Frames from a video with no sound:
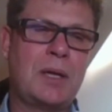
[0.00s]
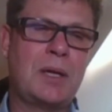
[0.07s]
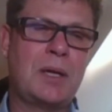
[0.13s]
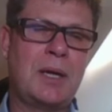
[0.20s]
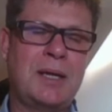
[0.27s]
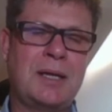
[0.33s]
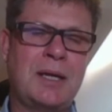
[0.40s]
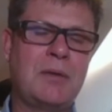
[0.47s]

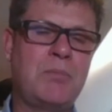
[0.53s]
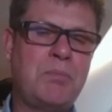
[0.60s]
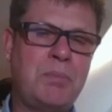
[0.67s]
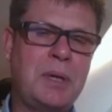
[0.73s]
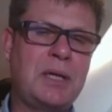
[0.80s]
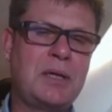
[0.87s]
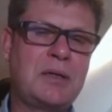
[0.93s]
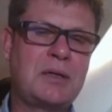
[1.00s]
Another
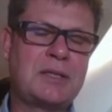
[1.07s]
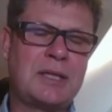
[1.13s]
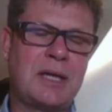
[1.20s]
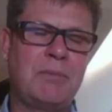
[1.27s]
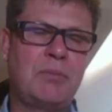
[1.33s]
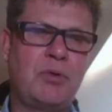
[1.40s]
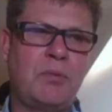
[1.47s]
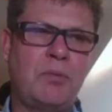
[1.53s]
big
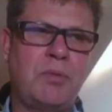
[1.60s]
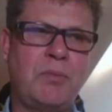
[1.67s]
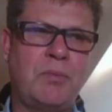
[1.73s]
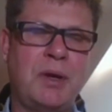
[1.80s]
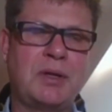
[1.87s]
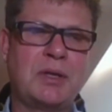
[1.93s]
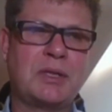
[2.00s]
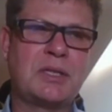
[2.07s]
subgroup of
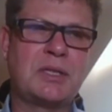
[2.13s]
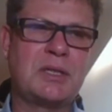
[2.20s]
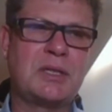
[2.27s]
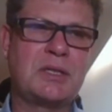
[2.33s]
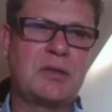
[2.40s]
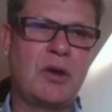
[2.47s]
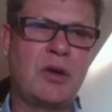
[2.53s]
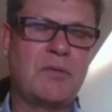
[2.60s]

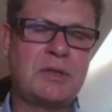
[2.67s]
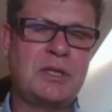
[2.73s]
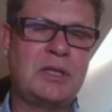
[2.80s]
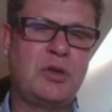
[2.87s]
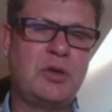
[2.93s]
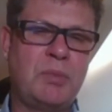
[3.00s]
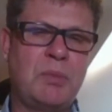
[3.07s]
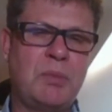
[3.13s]
breathlessness obviously
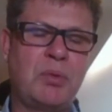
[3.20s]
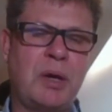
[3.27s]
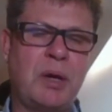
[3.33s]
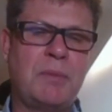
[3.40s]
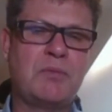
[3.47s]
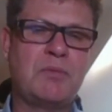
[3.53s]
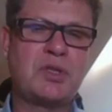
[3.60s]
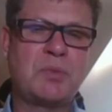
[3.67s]
could be
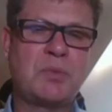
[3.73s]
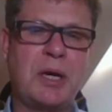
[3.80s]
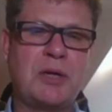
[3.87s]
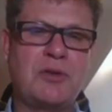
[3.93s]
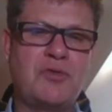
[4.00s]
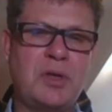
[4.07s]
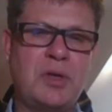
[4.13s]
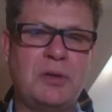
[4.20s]
primary
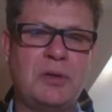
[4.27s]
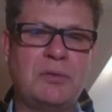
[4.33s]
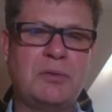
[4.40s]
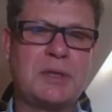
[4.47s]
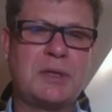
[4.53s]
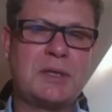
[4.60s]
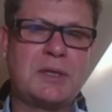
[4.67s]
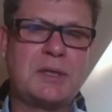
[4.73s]
respiratory
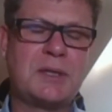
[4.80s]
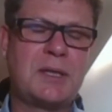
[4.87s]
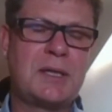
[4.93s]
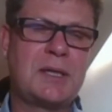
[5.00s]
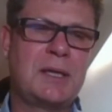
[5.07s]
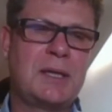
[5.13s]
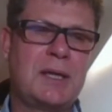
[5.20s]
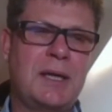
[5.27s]
illness,
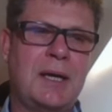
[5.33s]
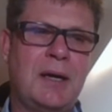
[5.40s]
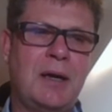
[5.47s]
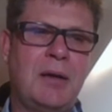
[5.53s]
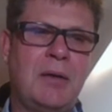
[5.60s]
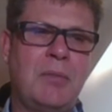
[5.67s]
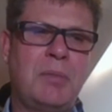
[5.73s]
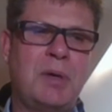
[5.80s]

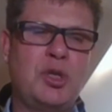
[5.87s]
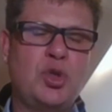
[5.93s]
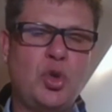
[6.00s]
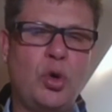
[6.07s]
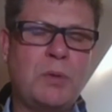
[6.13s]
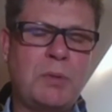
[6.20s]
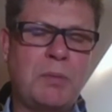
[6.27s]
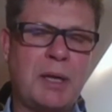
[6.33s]
but
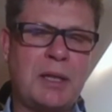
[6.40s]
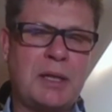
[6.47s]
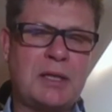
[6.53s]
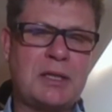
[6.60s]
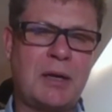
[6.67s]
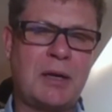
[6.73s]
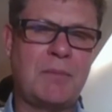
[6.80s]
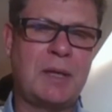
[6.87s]
normally by the
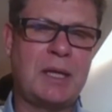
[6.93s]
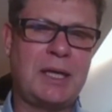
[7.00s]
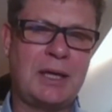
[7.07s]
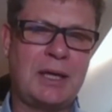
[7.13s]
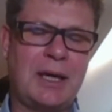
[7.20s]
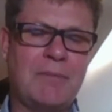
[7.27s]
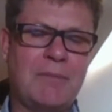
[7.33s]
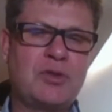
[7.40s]
time they
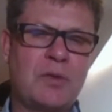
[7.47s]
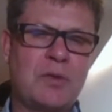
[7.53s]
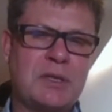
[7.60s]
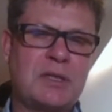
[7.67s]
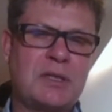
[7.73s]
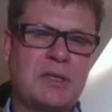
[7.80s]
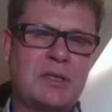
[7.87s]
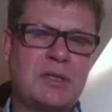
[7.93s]
come to
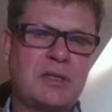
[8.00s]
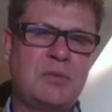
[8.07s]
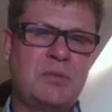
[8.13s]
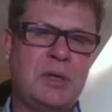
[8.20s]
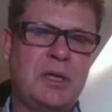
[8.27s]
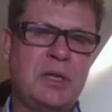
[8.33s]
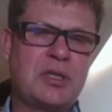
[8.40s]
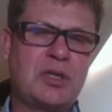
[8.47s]
us, this has
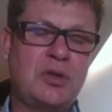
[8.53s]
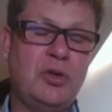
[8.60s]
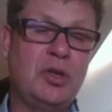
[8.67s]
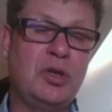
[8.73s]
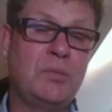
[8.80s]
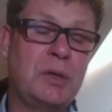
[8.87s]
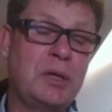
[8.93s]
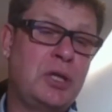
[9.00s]
been
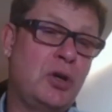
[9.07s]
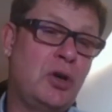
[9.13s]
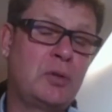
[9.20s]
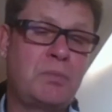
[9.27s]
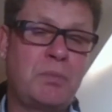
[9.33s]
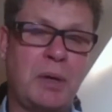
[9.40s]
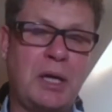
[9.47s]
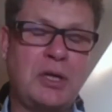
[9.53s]
excluded. But the
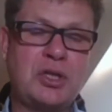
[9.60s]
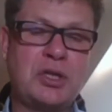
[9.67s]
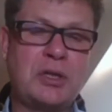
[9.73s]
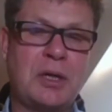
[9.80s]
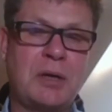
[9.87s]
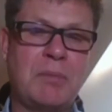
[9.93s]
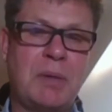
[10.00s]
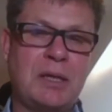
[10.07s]
odd patient,
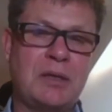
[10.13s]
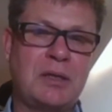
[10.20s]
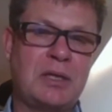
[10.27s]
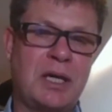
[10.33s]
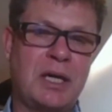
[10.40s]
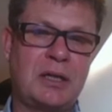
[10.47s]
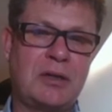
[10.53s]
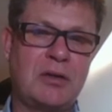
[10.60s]
I make the
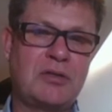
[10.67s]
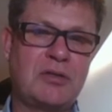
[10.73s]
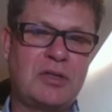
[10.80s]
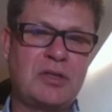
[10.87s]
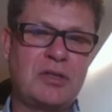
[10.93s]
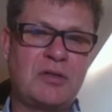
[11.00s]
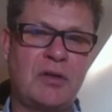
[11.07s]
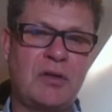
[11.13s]

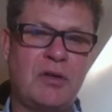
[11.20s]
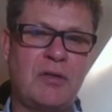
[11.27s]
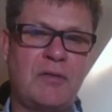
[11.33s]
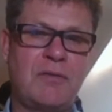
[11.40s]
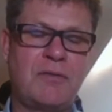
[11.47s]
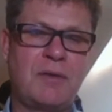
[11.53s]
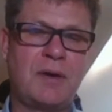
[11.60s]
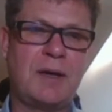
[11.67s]
diagnosis of
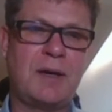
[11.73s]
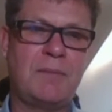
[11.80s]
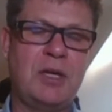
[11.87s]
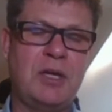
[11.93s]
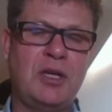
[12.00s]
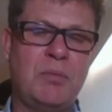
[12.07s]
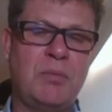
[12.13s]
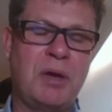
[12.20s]

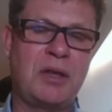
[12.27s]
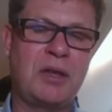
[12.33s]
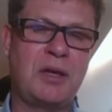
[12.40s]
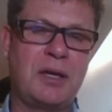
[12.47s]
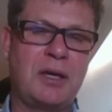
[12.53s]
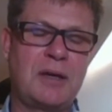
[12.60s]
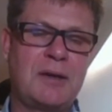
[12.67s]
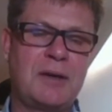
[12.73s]

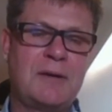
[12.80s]
idiopathic